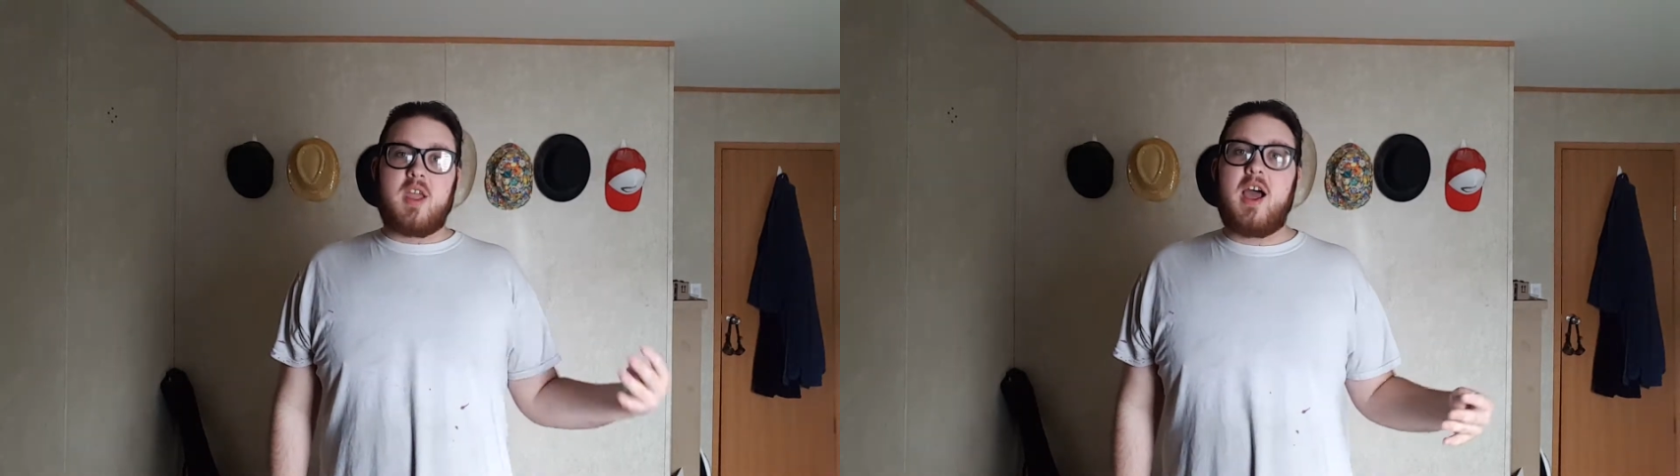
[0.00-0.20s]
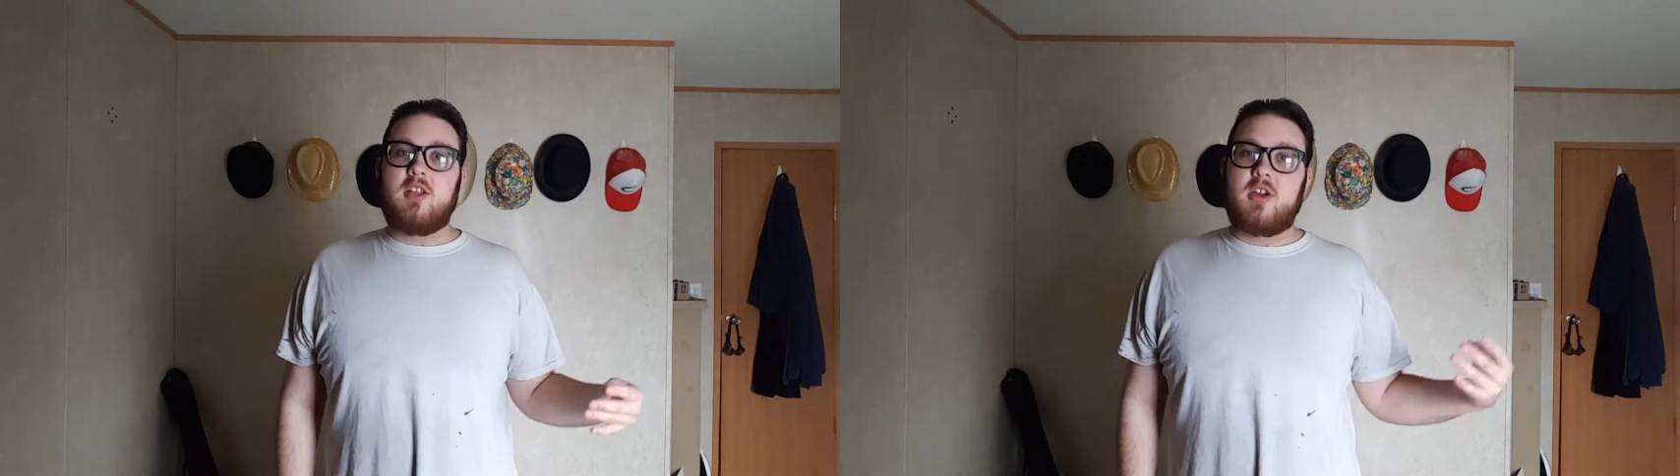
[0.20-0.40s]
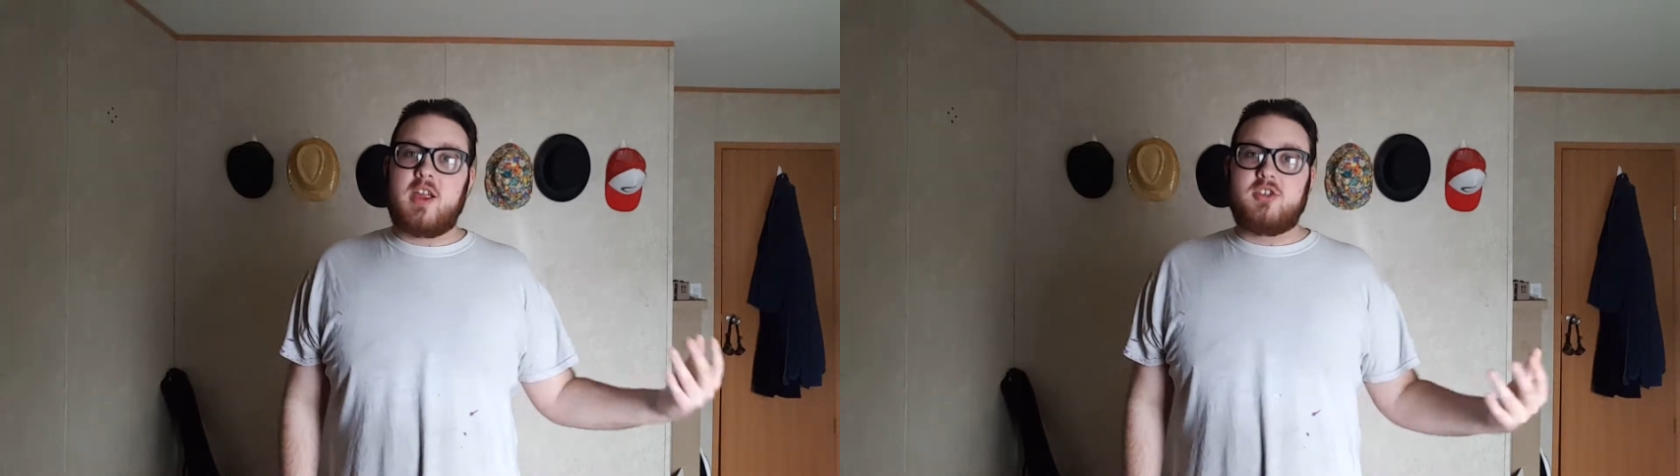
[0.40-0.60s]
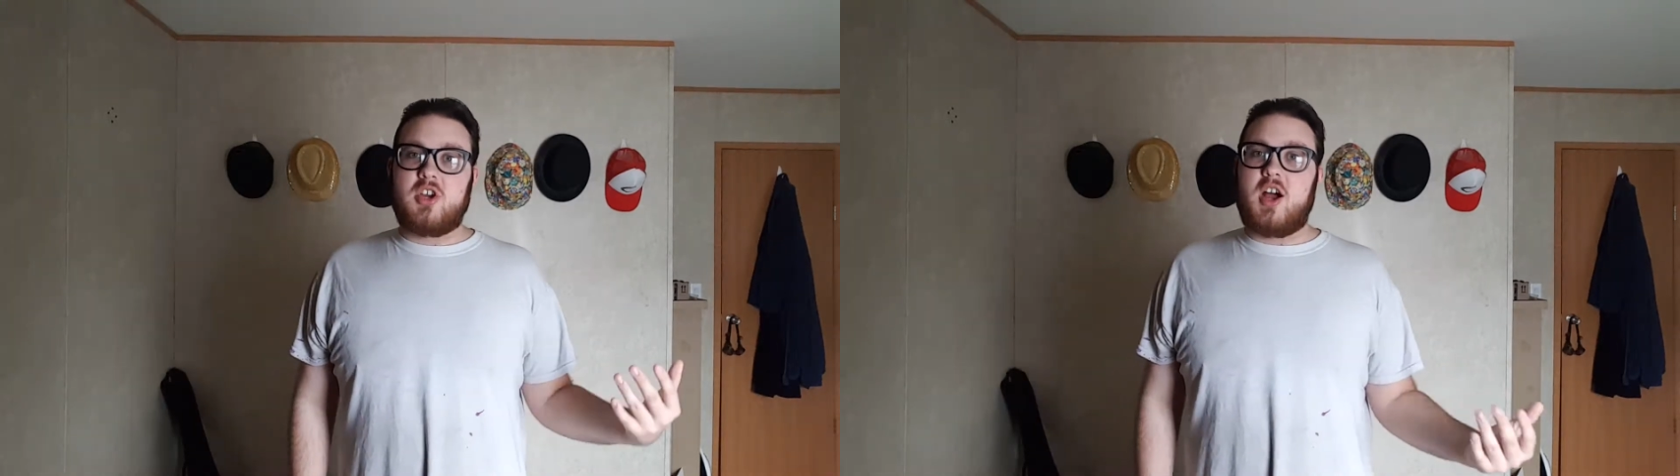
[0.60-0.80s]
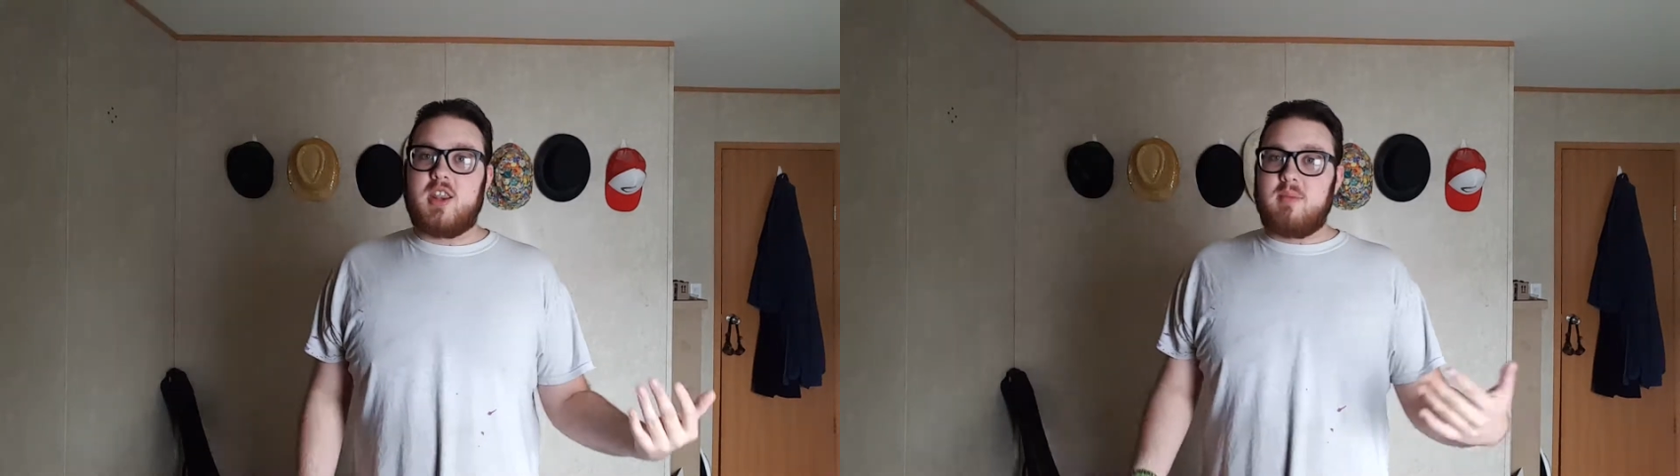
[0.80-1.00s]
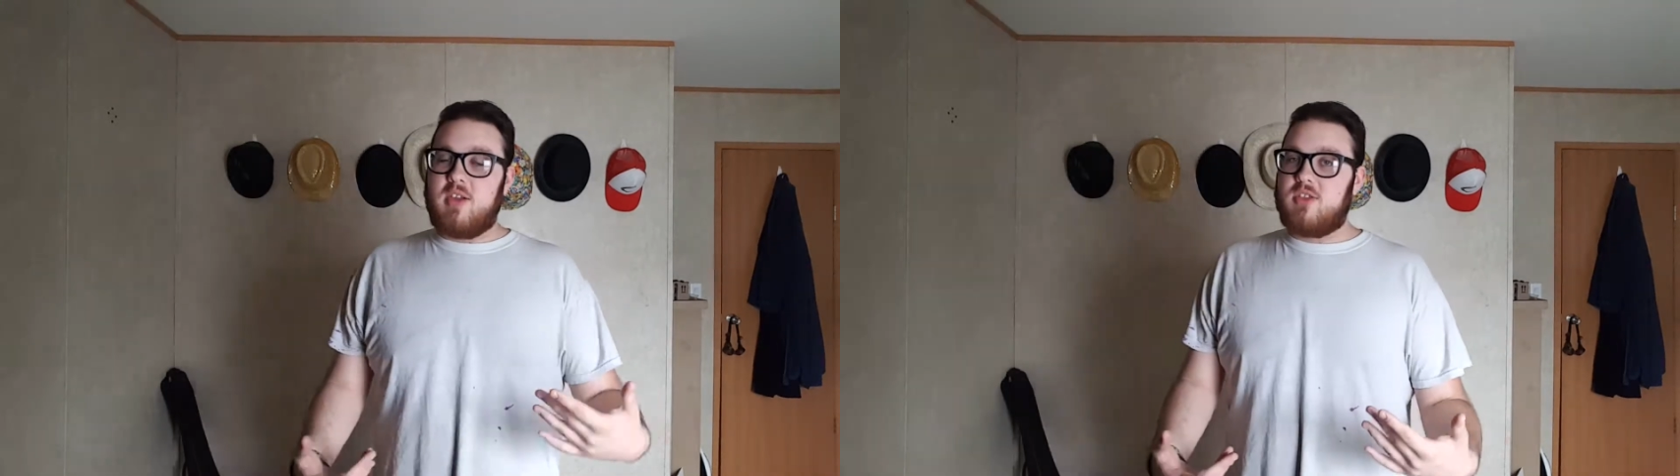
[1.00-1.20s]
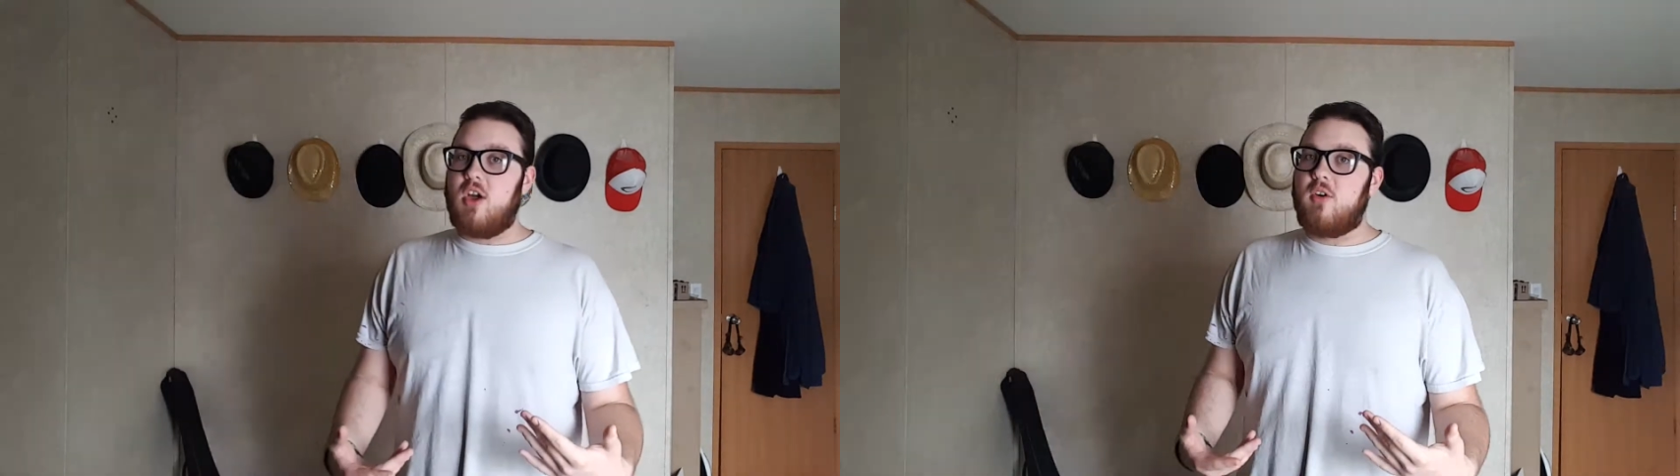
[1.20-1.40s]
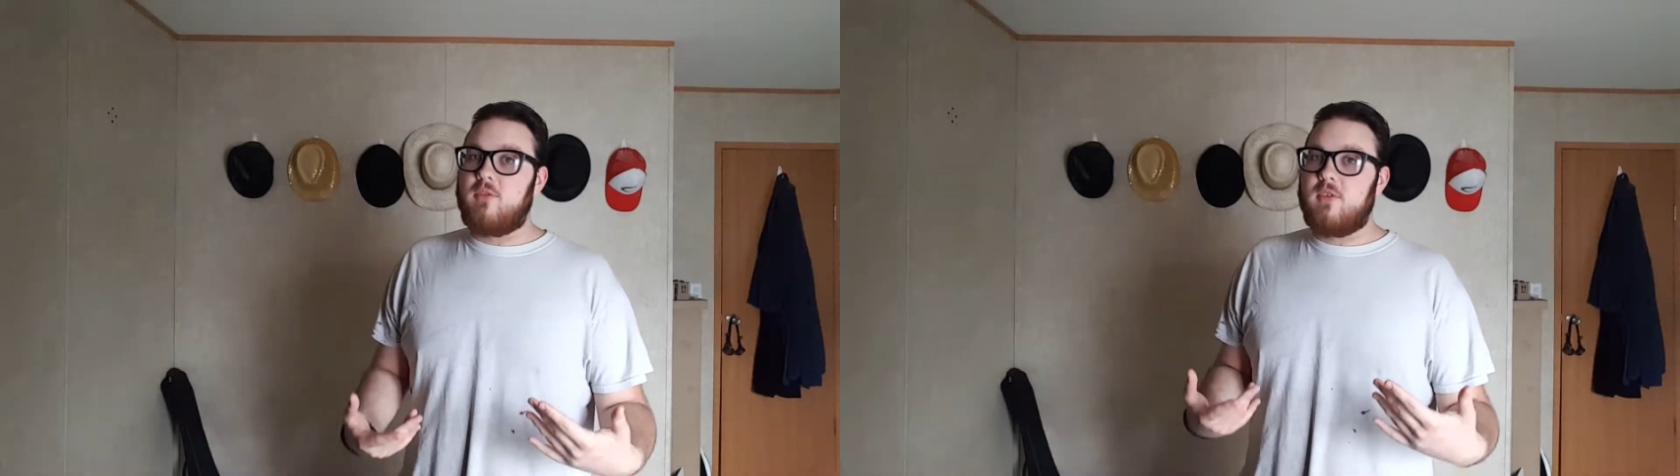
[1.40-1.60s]
Tyler and John and
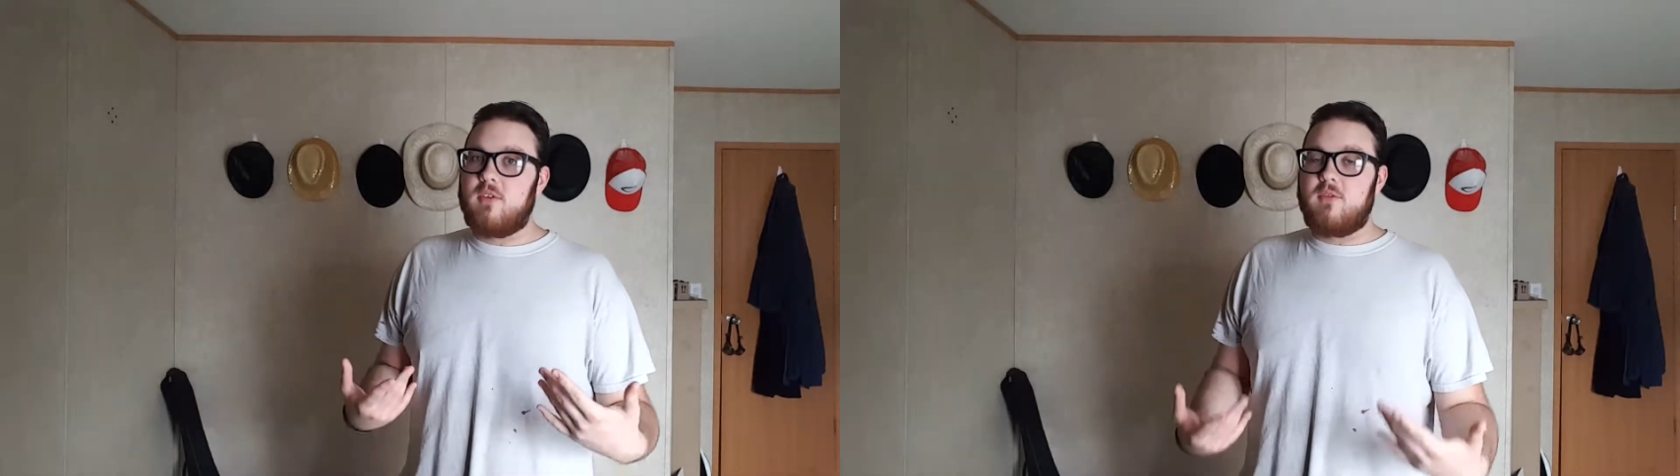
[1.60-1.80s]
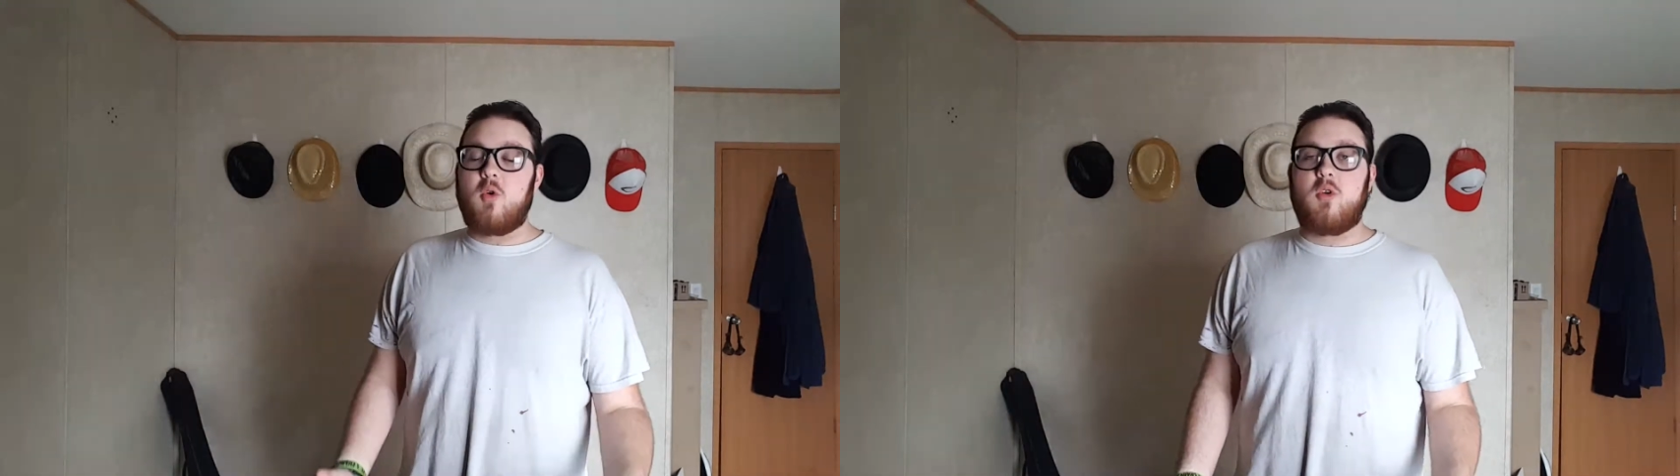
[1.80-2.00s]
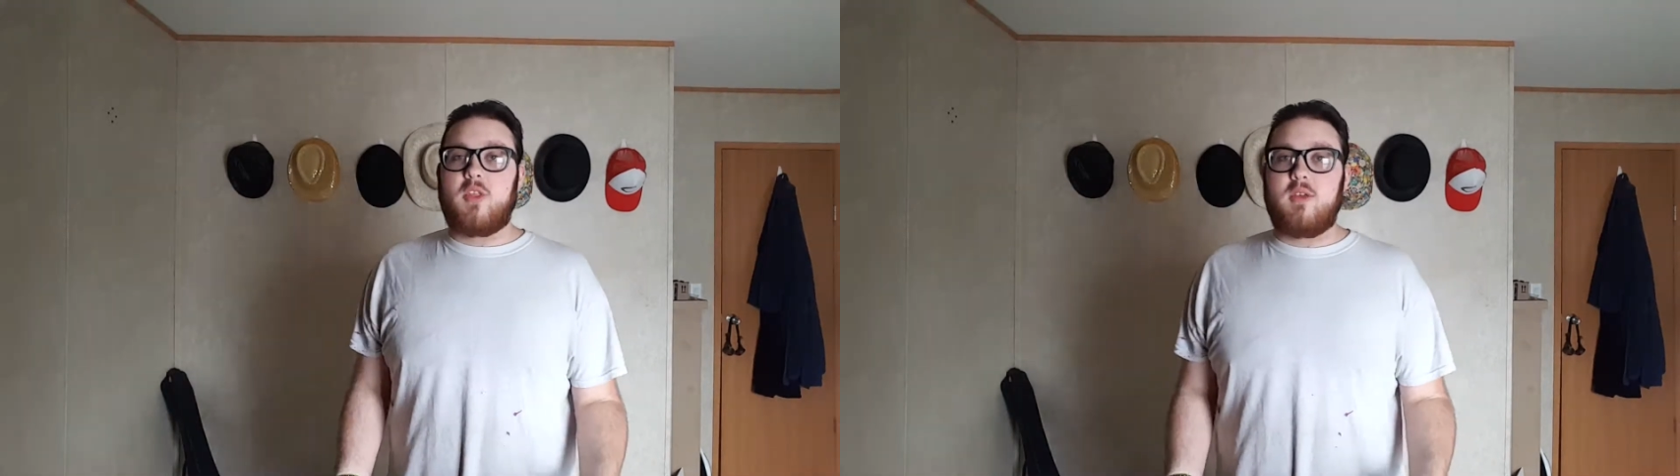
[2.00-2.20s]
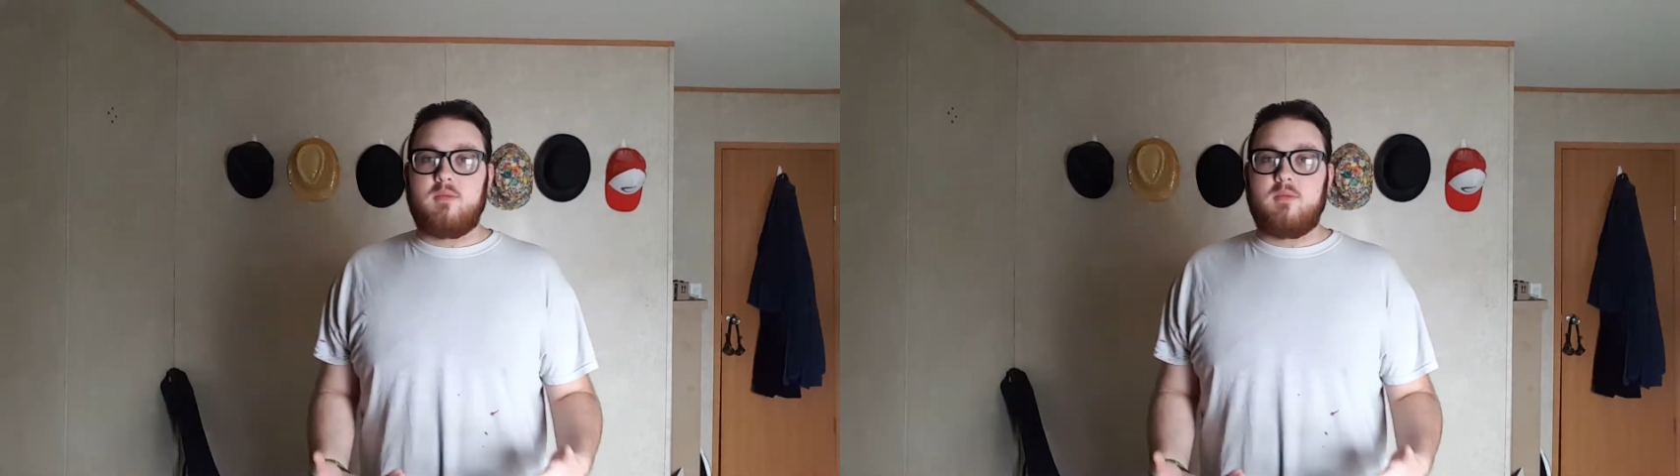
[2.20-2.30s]
myself for